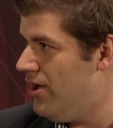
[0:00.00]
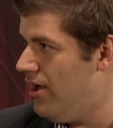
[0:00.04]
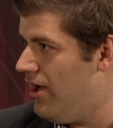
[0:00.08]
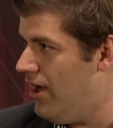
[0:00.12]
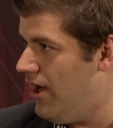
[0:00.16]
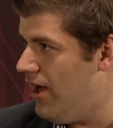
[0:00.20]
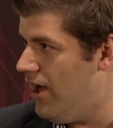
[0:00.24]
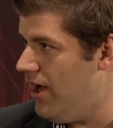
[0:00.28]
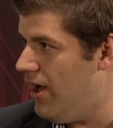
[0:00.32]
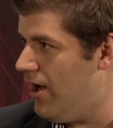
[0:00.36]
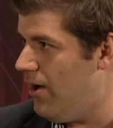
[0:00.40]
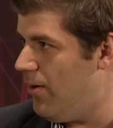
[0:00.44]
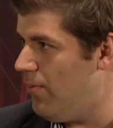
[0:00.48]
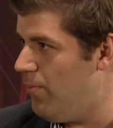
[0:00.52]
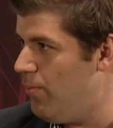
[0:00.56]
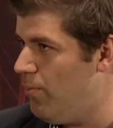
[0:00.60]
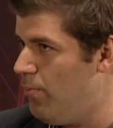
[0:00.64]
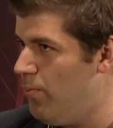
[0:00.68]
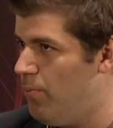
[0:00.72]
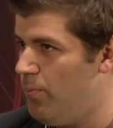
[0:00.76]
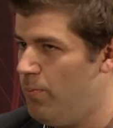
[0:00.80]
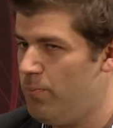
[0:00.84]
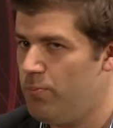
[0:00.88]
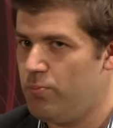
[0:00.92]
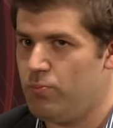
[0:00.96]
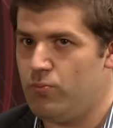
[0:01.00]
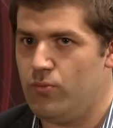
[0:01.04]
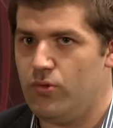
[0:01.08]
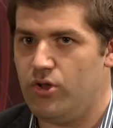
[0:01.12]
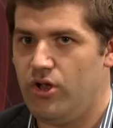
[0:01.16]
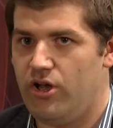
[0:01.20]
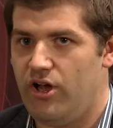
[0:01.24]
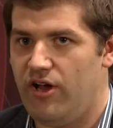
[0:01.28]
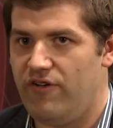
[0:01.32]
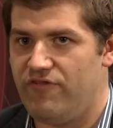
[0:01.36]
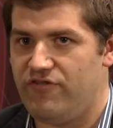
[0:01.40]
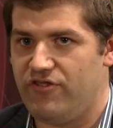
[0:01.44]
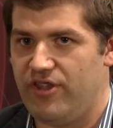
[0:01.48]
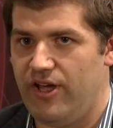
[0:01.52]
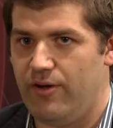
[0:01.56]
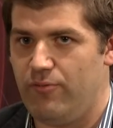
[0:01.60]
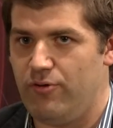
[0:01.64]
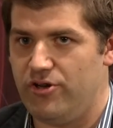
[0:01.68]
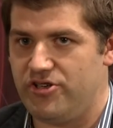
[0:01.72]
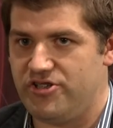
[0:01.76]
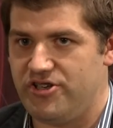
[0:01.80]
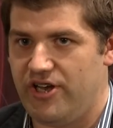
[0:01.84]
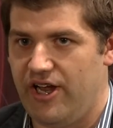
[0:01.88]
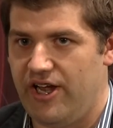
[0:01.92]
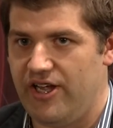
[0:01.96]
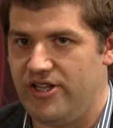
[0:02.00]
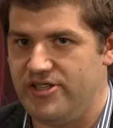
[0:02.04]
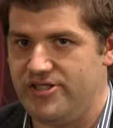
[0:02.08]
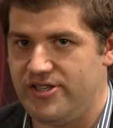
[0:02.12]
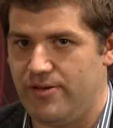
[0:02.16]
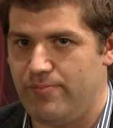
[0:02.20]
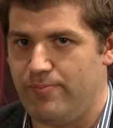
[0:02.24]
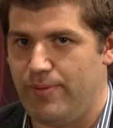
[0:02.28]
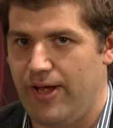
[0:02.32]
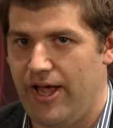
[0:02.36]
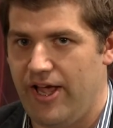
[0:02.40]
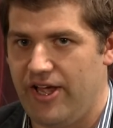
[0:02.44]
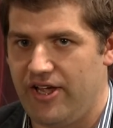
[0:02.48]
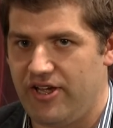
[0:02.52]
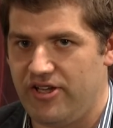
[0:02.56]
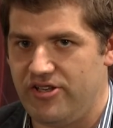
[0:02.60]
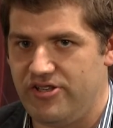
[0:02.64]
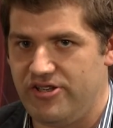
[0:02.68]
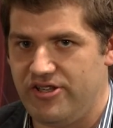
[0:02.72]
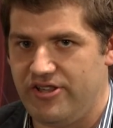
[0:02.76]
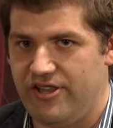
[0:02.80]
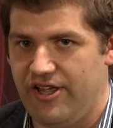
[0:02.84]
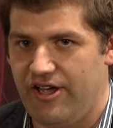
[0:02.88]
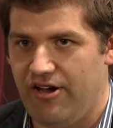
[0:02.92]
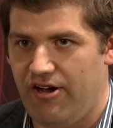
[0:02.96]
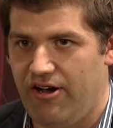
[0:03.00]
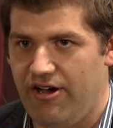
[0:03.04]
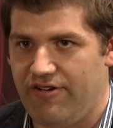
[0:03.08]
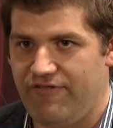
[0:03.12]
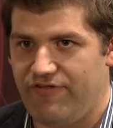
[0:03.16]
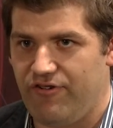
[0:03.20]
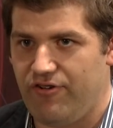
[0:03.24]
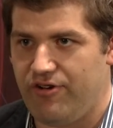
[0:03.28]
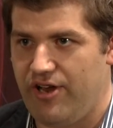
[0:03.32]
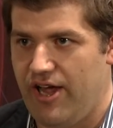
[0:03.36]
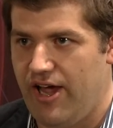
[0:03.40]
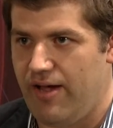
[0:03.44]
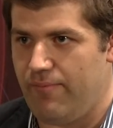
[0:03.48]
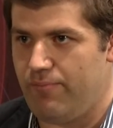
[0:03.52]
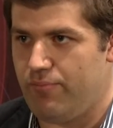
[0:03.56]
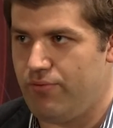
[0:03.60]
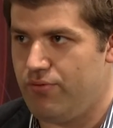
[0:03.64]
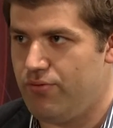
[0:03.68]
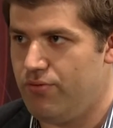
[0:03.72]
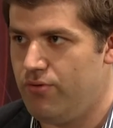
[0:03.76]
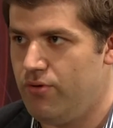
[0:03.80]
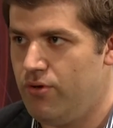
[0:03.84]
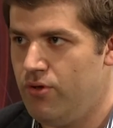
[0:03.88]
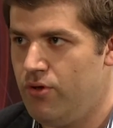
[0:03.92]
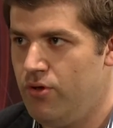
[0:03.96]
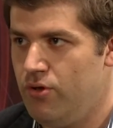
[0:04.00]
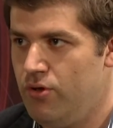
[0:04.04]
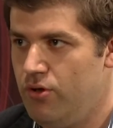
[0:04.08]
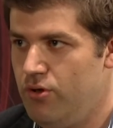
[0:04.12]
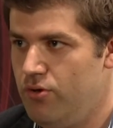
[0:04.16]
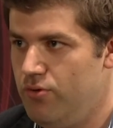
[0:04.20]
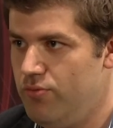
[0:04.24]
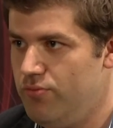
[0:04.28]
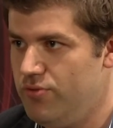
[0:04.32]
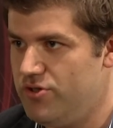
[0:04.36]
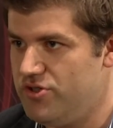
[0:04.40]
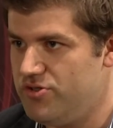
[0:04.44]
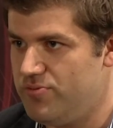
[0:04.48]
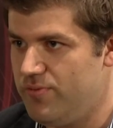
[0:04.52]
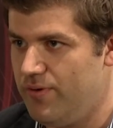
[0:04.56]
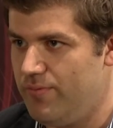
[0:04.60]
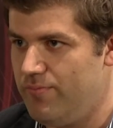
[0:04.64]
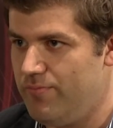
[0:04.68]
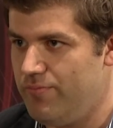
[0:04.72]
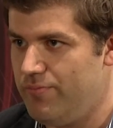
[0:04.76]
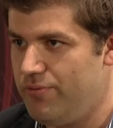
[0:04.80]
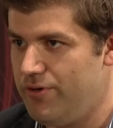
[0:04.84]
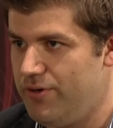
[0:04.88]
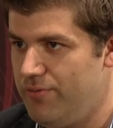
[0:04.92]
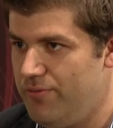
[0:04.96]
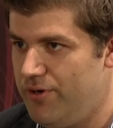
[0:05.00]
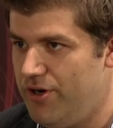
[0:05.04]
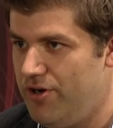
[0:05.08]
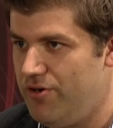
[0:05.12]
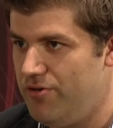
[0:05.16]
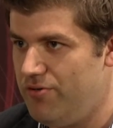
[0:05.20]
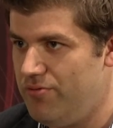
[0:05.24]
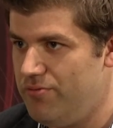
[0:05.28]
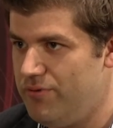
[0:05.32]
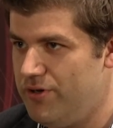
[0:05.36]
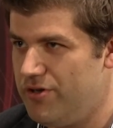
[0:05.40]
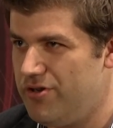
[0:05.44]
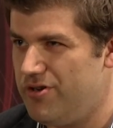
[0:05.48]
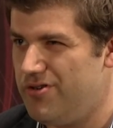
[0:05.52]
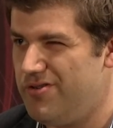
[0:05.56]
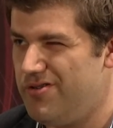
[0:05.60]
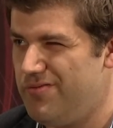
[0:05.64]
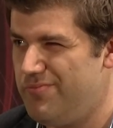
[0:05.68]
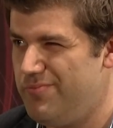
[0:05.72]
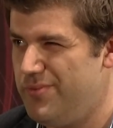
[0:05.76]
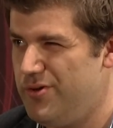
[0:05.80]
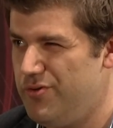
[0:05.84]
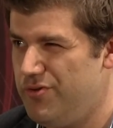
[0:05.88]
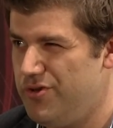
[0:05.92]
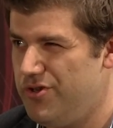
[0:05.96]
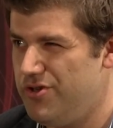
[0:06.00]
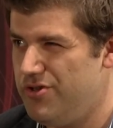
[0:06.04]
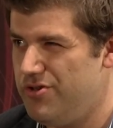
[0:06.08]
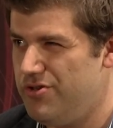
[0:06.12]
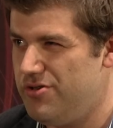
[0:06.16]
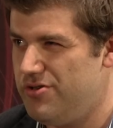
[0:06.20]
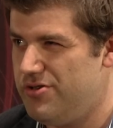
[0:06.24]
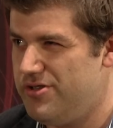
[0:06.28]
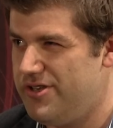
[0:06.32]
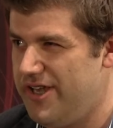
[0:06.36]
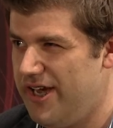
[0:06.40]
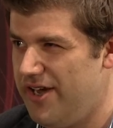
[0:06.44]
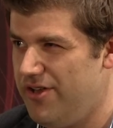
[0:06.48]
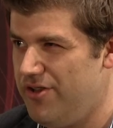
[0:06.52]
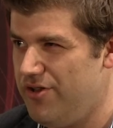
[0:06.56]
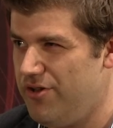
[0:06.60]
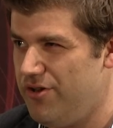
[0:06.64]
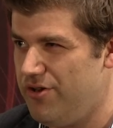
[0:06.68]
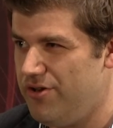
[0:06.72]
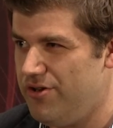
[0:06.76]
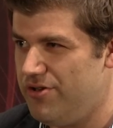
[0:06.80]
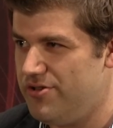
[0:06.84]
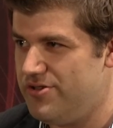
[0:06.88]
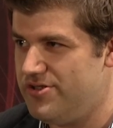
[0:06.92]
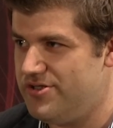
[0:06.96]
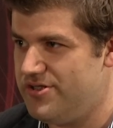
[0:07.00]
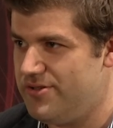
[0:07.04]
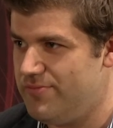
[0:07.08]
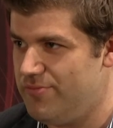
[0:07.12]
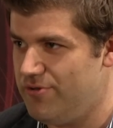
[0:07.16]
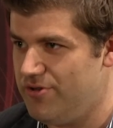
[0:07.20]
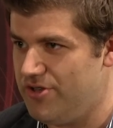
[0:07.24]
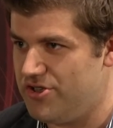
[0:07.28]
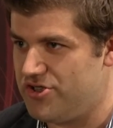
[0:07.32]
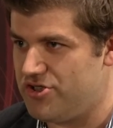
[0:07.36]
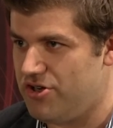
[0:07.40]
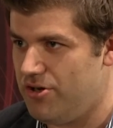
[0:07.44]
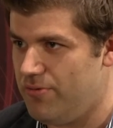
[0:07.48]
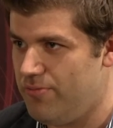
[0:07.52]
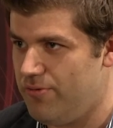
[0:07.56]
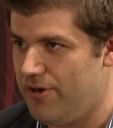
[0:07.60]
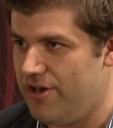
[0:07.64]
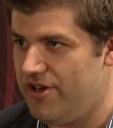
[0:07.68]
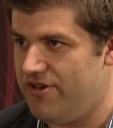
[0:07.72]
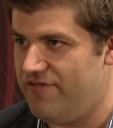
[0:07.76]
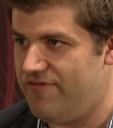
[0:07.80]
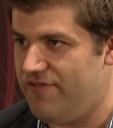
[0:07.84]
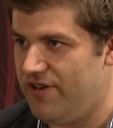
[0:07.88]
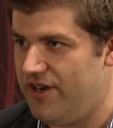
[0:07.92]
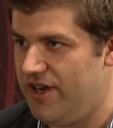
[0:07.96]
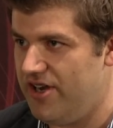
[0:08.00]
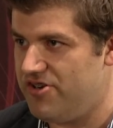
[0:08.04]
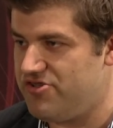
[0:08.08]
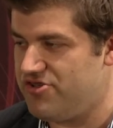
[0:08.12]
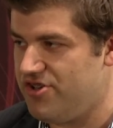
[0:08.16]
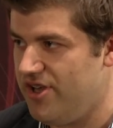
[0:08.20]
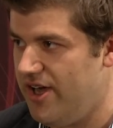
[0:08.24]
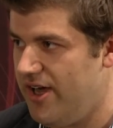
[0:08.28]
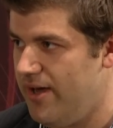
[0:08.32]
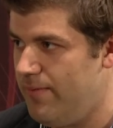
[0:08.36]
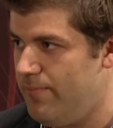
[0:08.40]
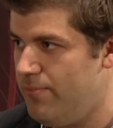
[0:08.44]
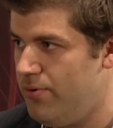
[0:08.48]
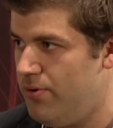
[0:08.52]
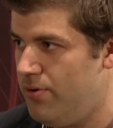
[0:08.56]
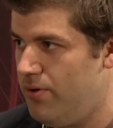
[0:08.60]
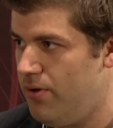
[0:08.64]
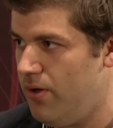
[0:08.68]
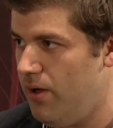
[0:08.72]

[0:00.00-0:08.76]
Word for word: Um, after that, worked at ANZ Bank and did their iPhone app which went pretty well. We got a million downloads and we're the top rated financial app.